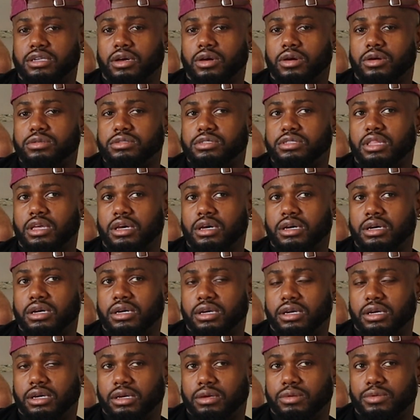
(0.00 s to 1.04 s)
toes
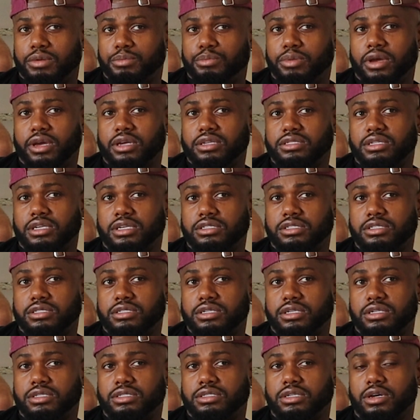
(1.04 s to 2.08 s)
done. We pay attention
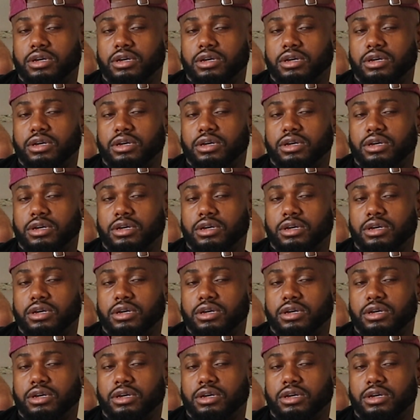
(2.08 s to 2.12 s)
to the